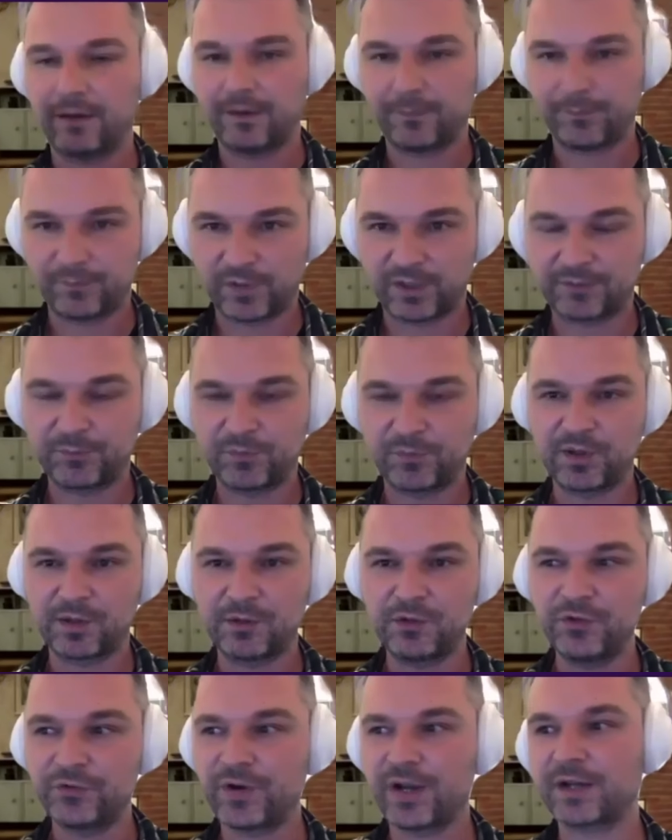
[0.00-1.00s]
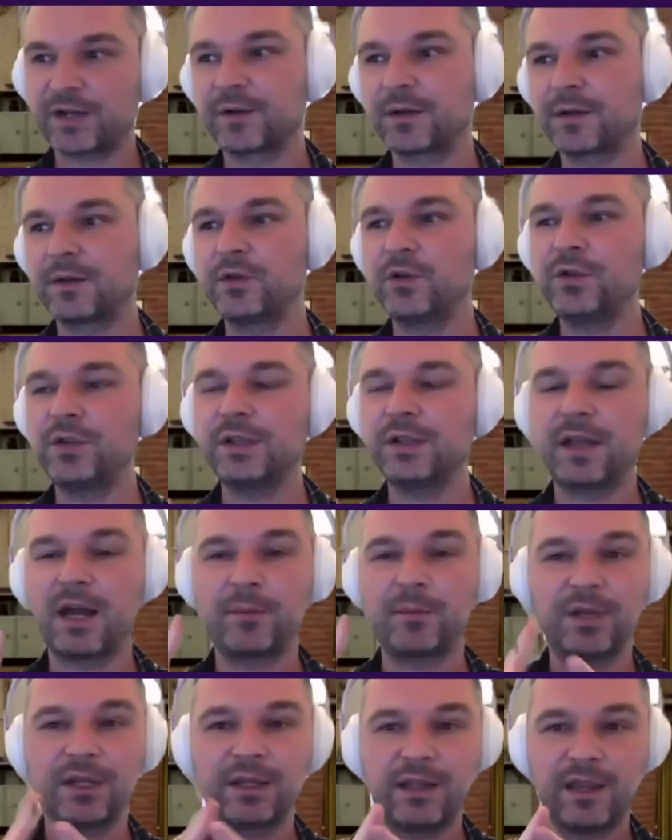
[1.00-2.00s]
but puts new records, you need
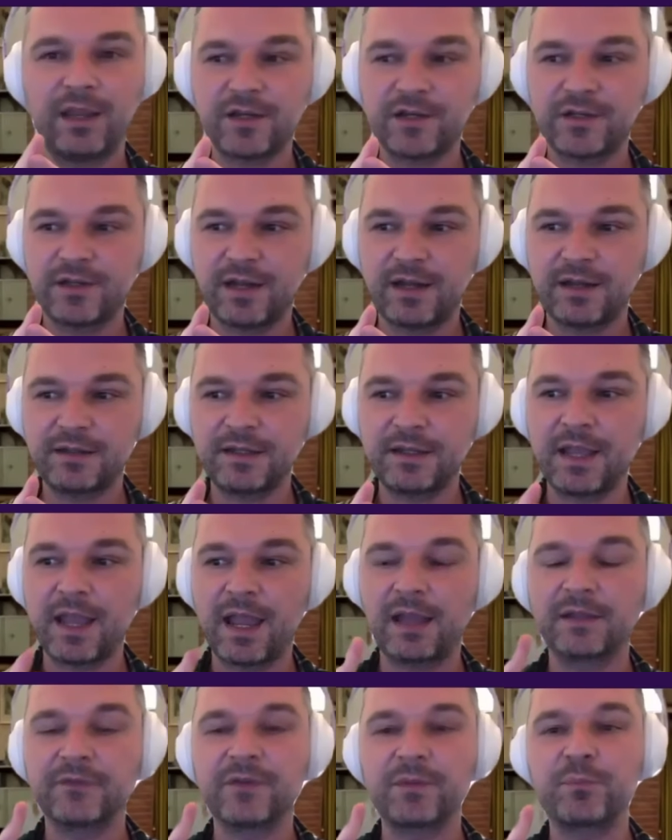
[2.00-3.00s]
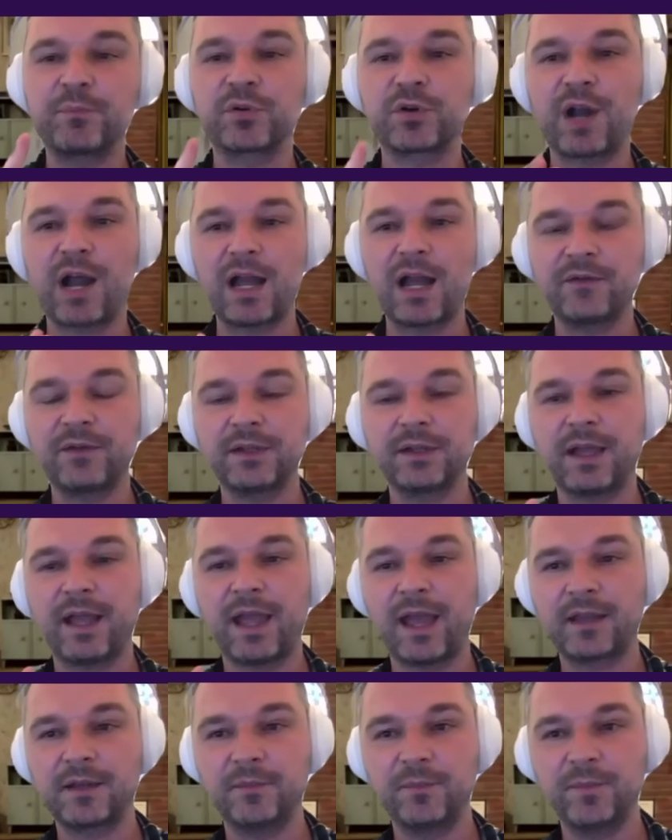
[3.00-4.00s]
application ID and the private
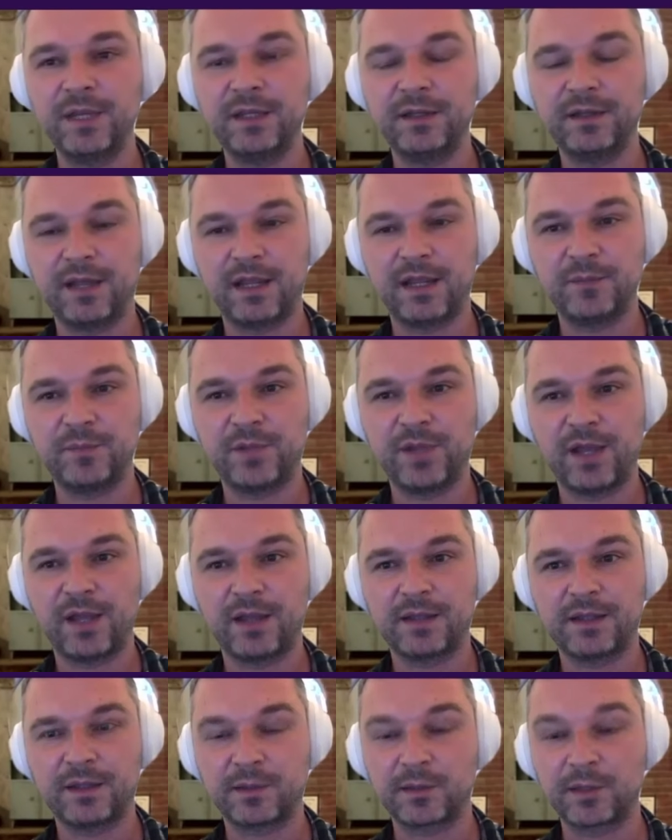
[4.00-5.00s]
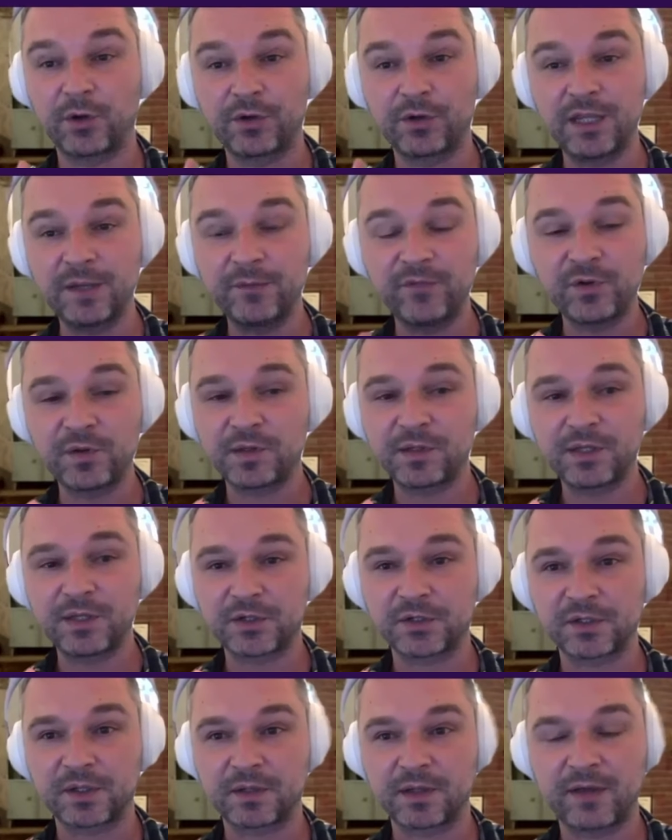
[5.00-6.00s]
admin API key. So keep those
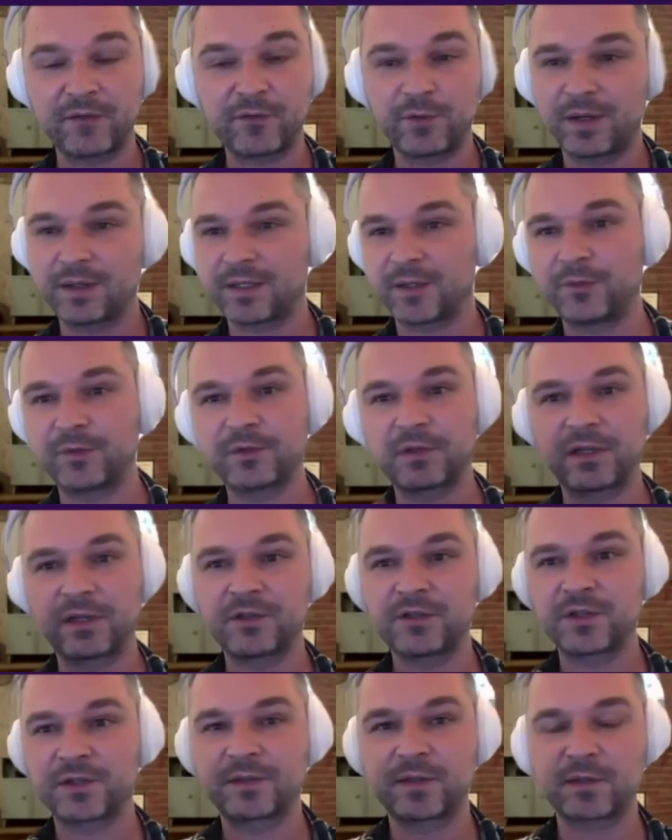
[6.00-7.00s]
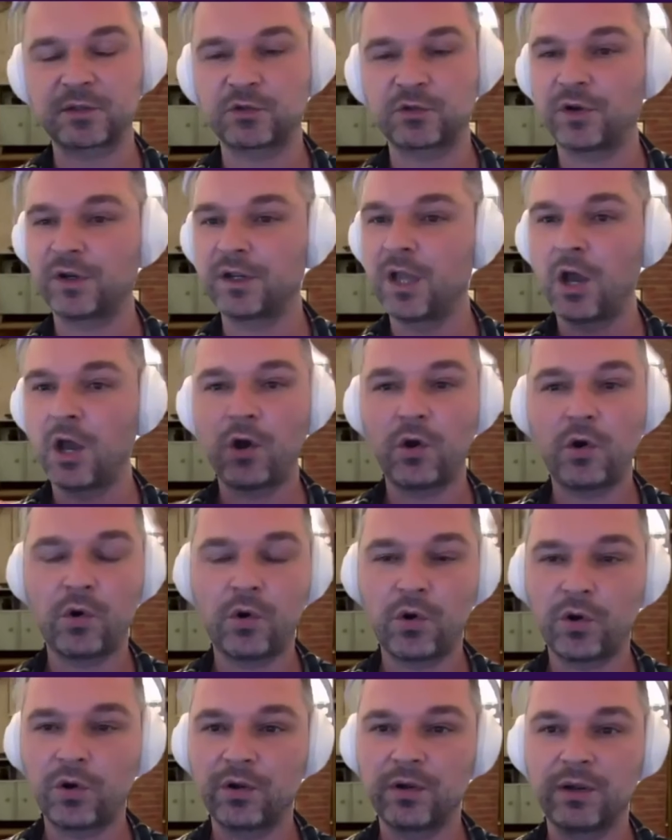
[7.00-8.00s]
secrets. Otherwise, someone can just destroy
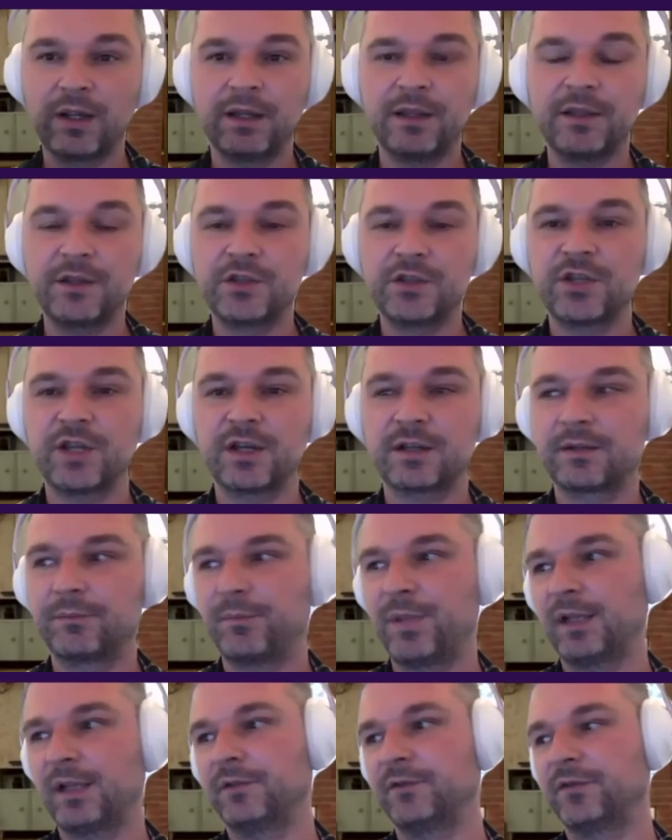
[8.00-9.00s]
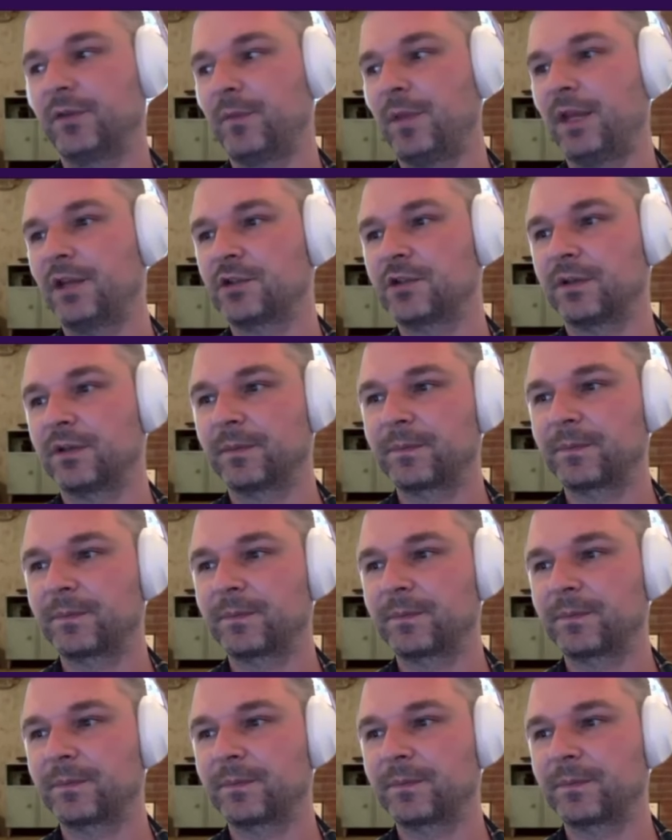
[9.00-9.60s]
or inject bad information.